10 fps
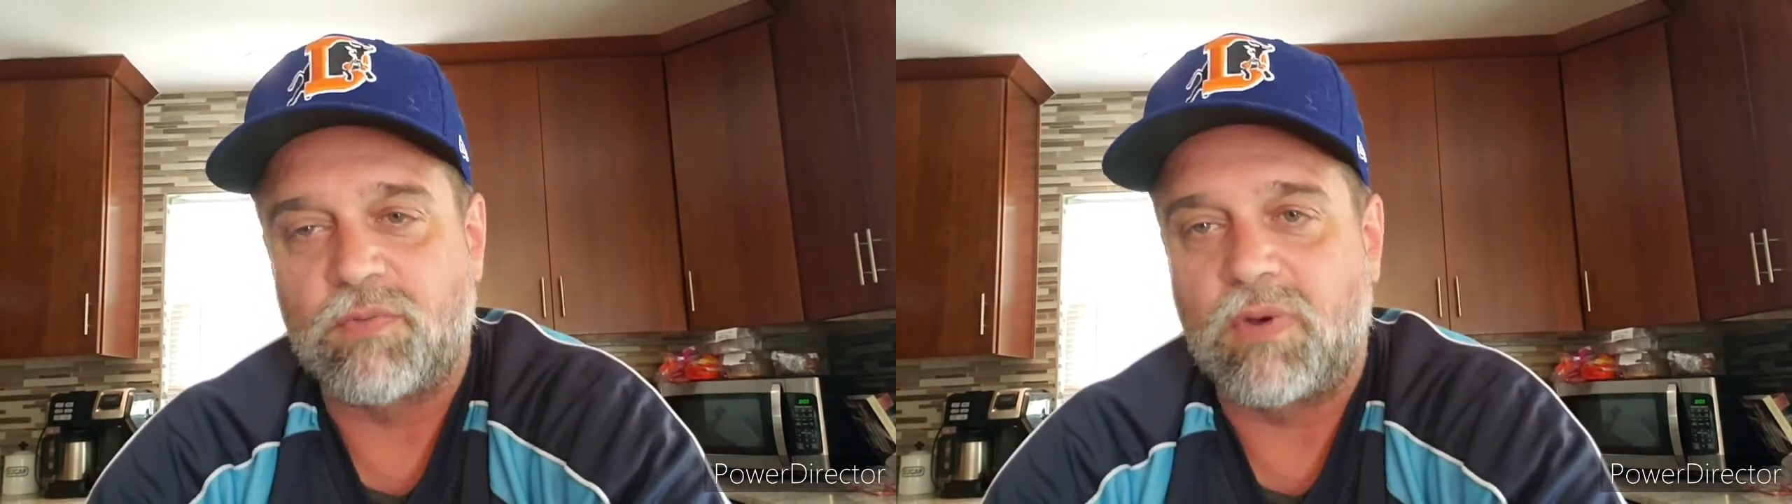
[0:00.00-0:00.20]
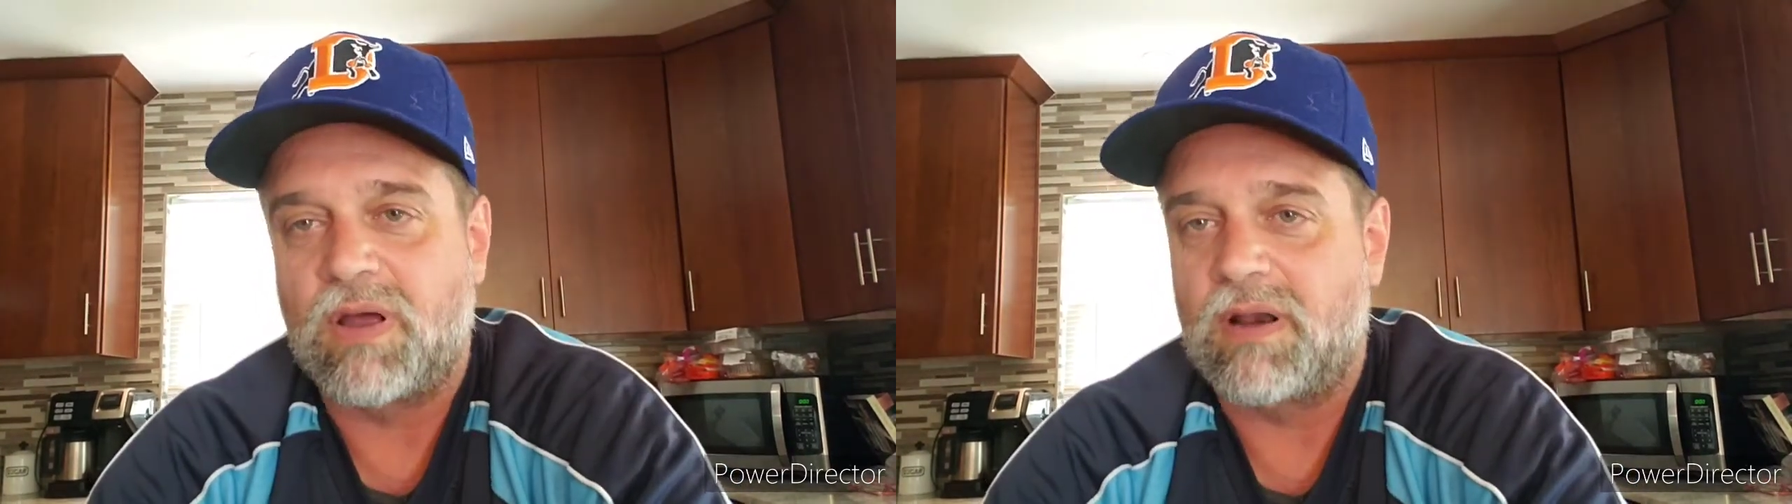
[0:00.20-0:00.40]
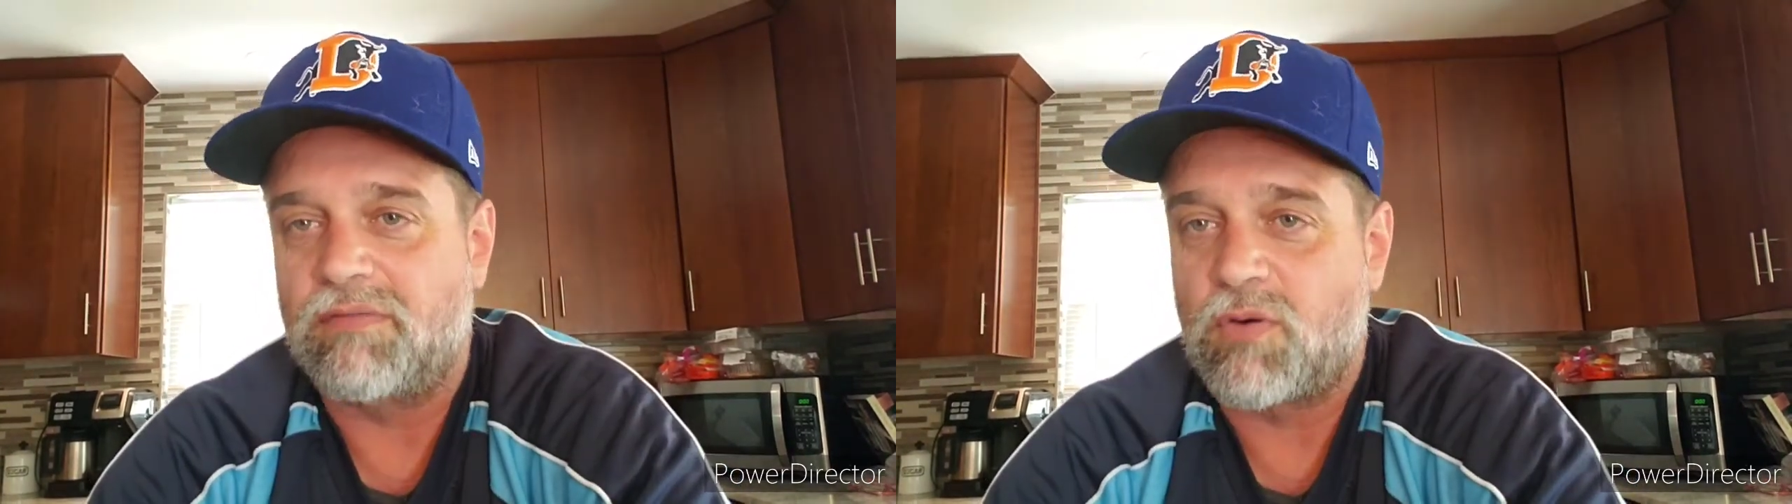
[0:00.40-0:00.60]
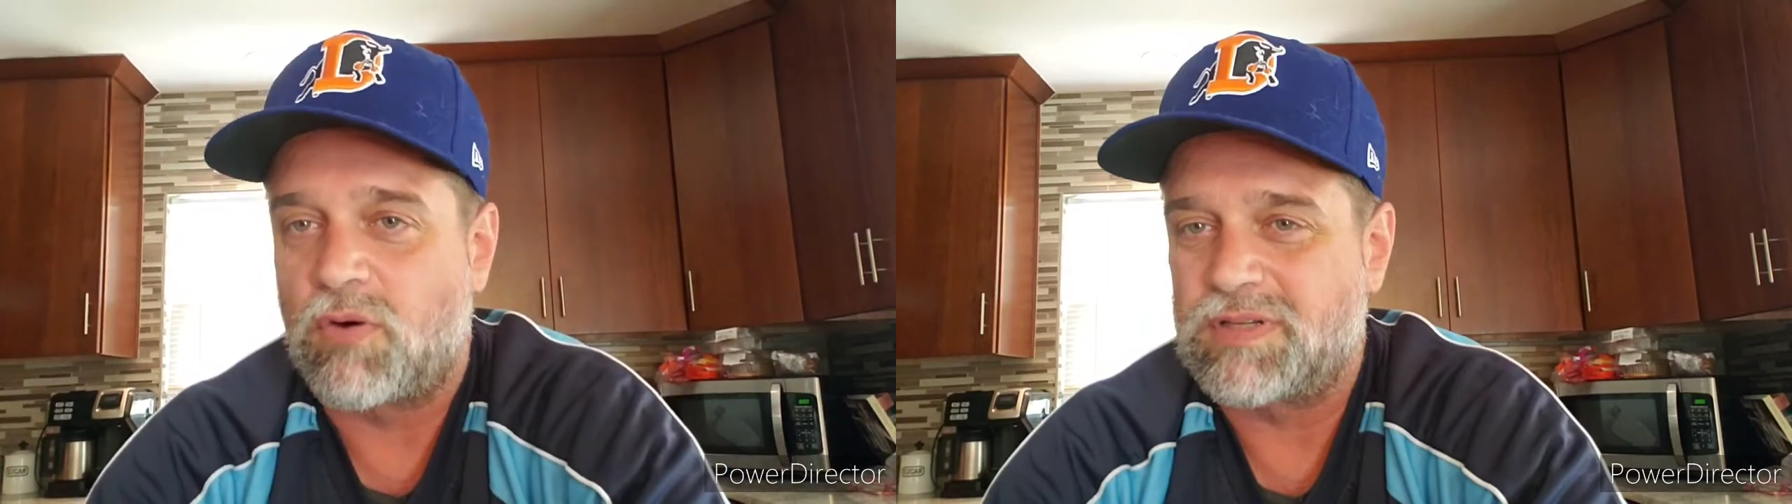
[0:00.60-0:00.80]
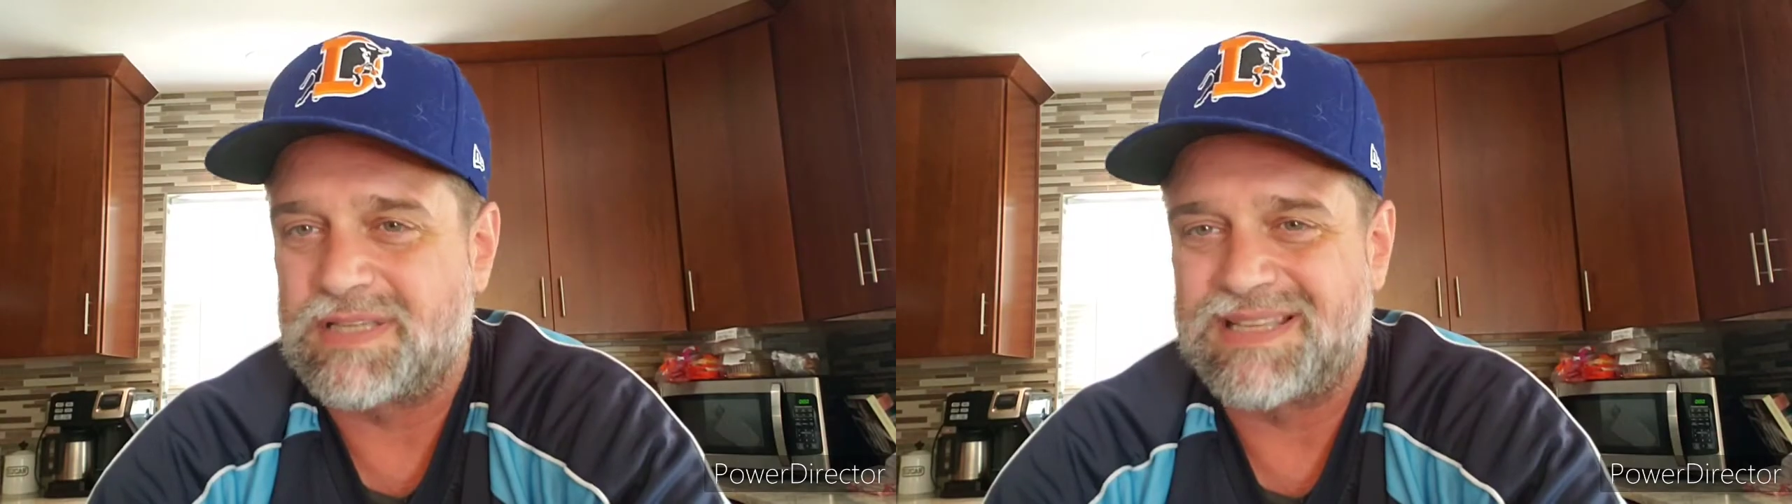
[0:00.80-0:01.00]
One, of
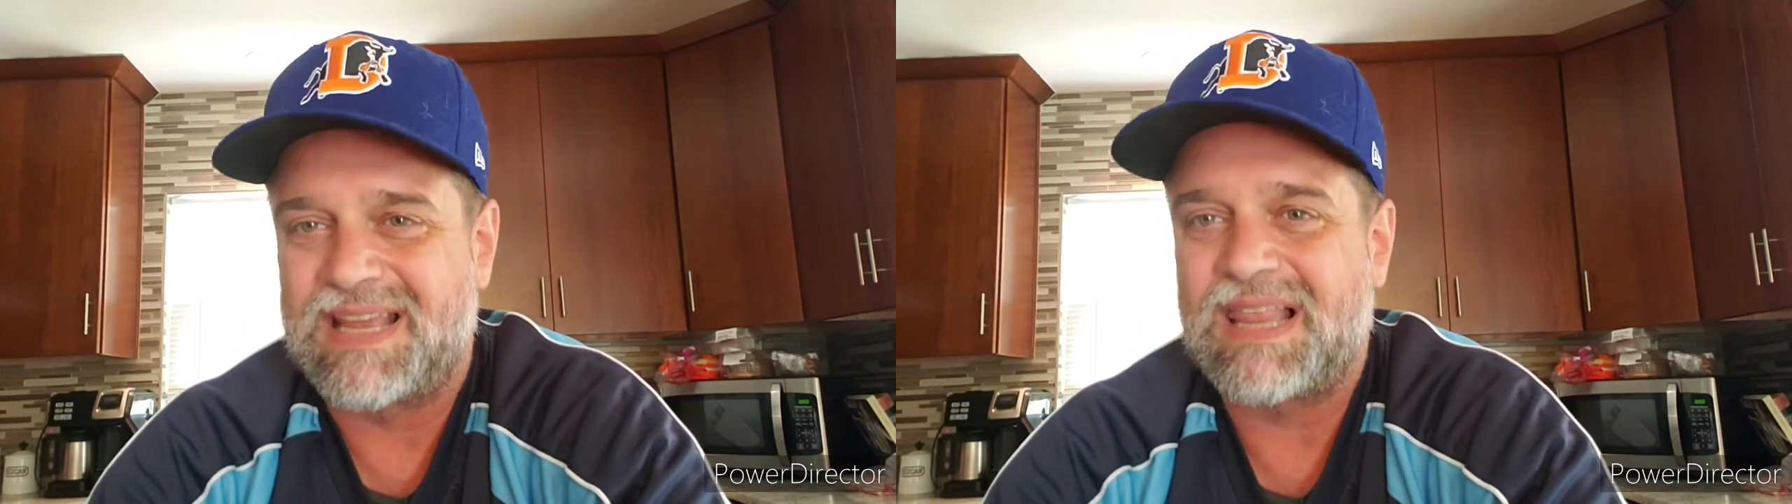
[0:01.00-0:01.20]
course, is the